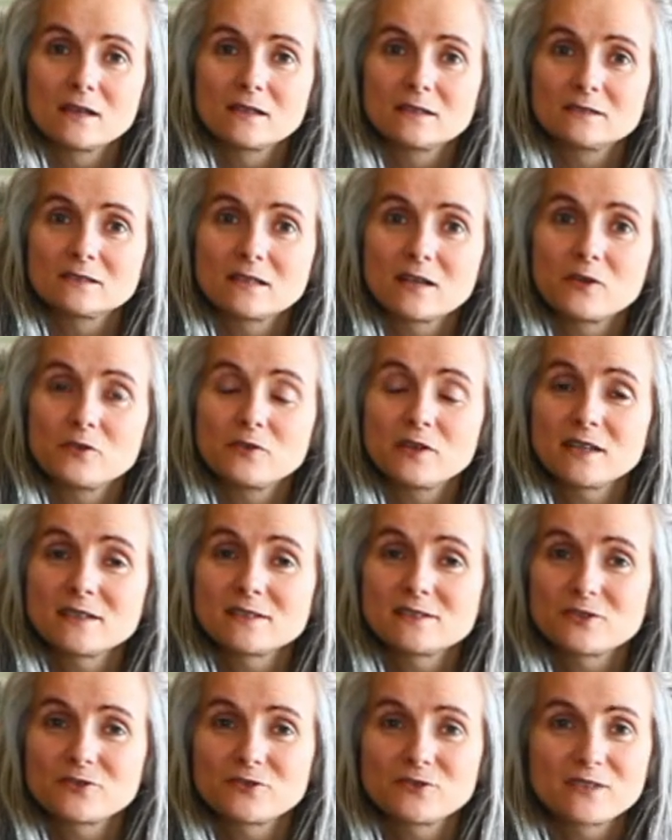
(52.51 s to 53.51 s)
So
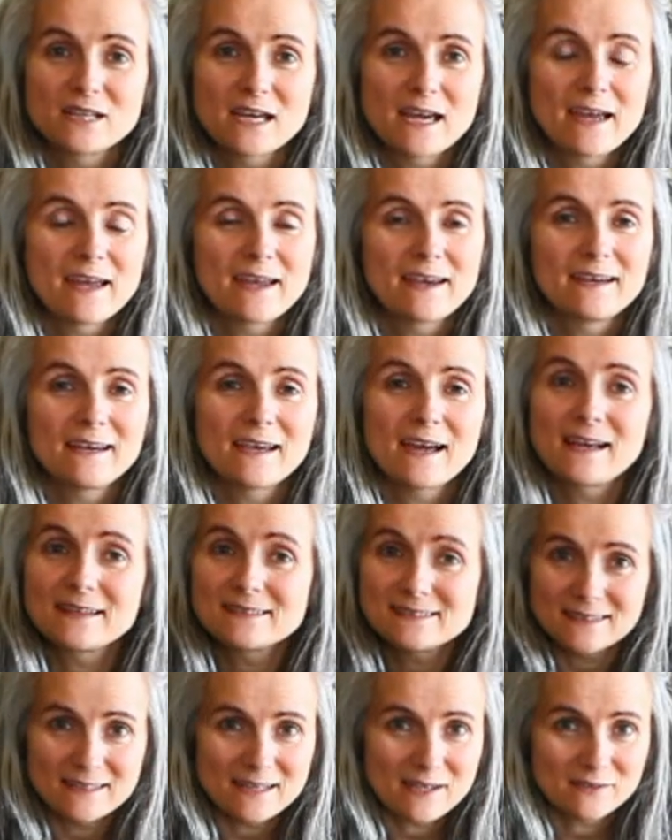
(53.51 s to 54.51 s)
yesterday I
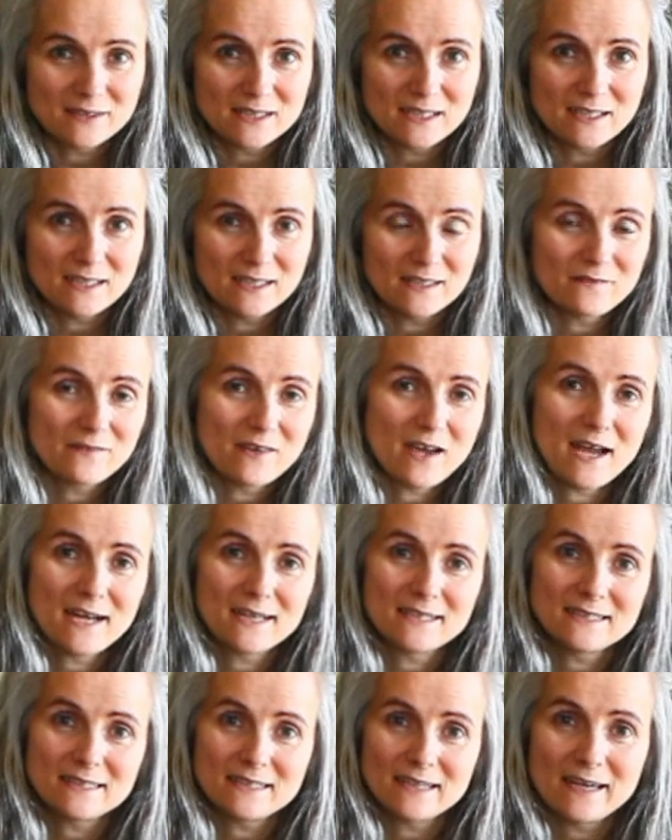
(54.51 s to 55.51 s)
sent out the
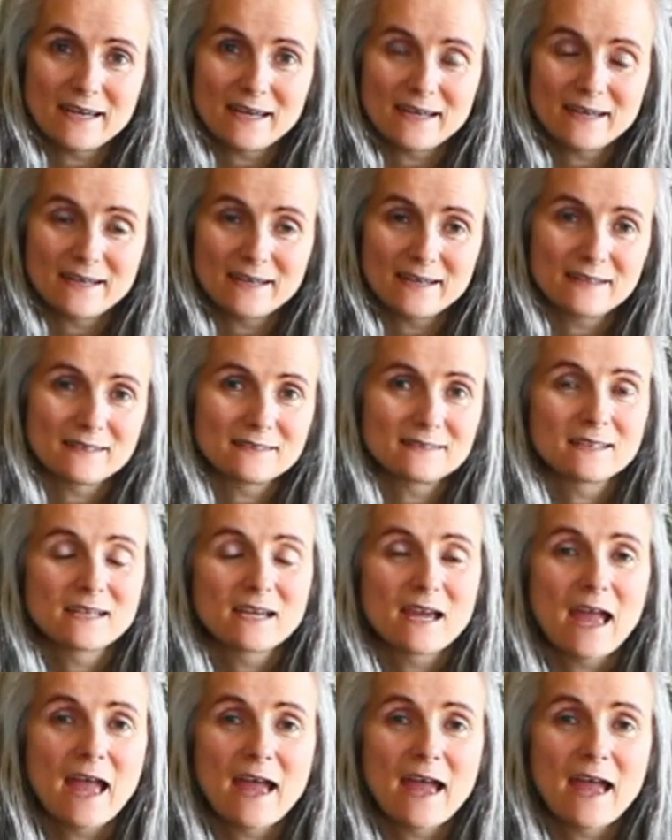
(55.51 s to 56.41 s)
invite and